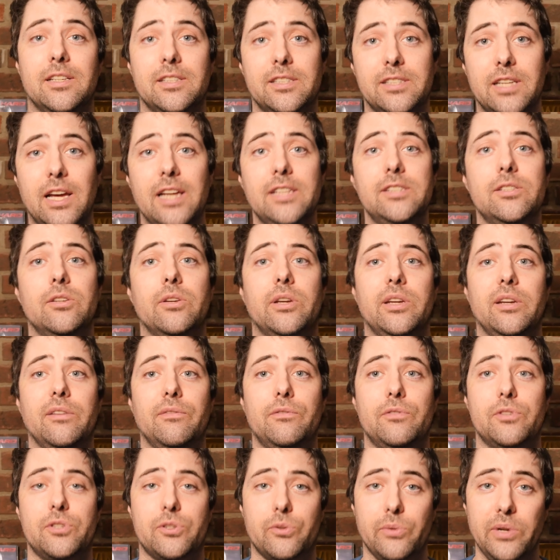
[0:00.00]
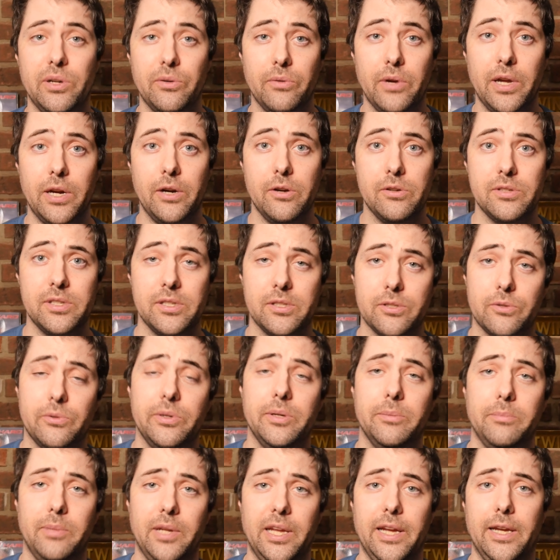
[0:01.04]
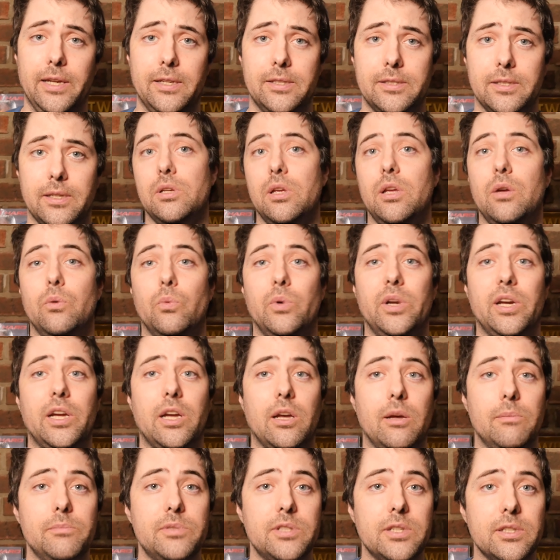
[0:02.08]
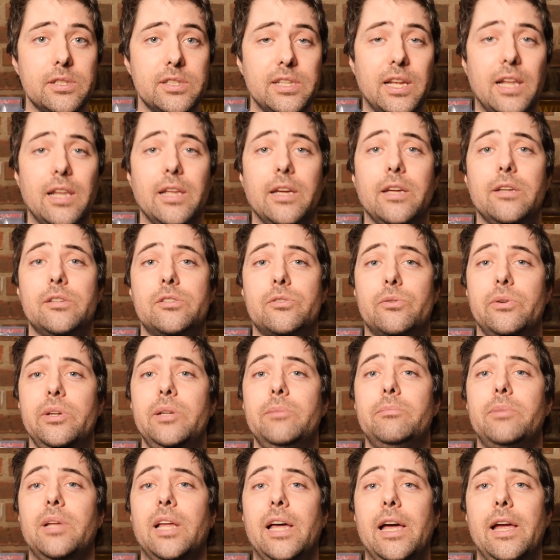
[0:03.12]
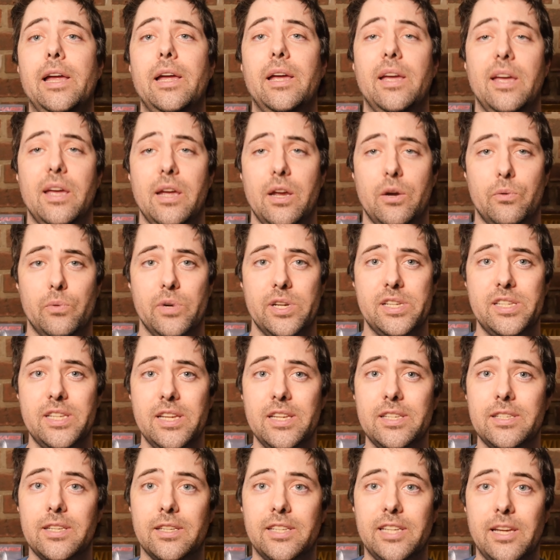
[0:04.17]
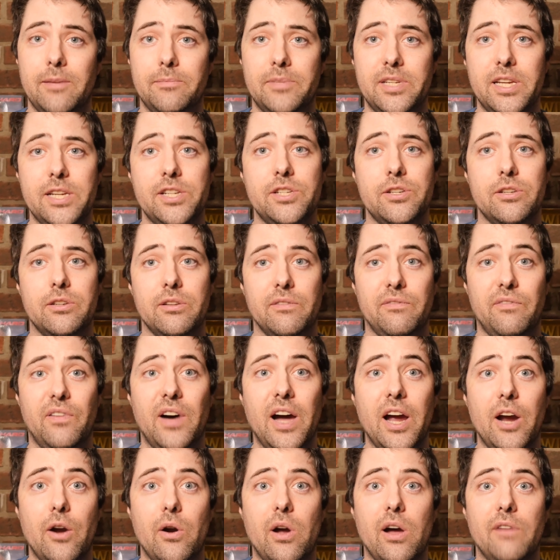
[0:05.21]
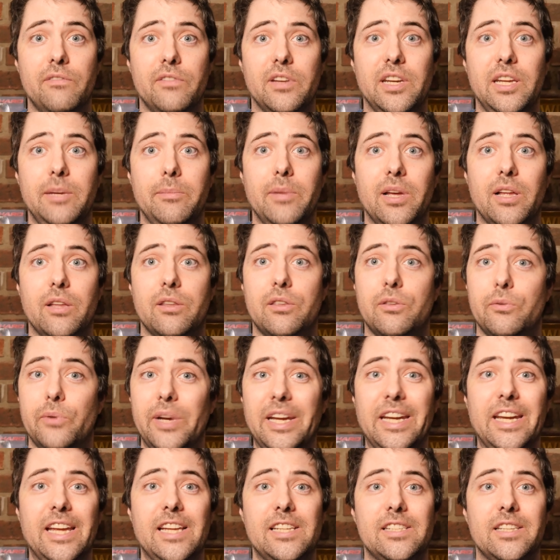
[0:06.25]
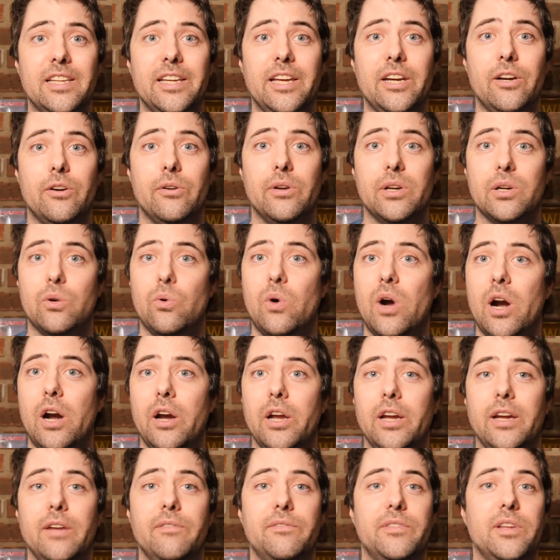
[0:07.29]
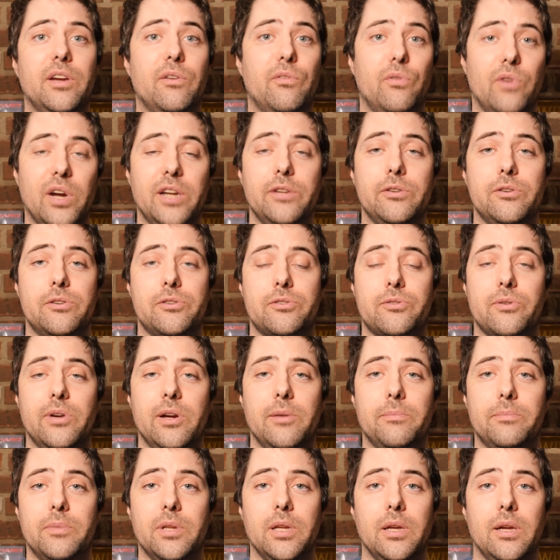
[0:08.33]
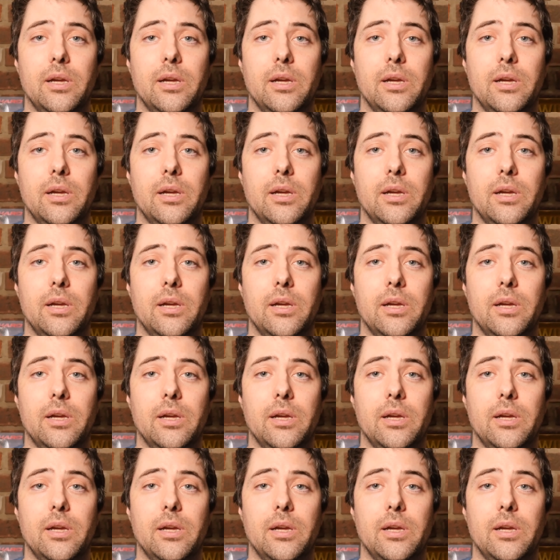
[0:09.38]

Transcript: sites looking for screenwriters and screenplays. When it comes to selling a screenplay, resist the temptation to fire off an email 3 days later inquiring if they've read your script.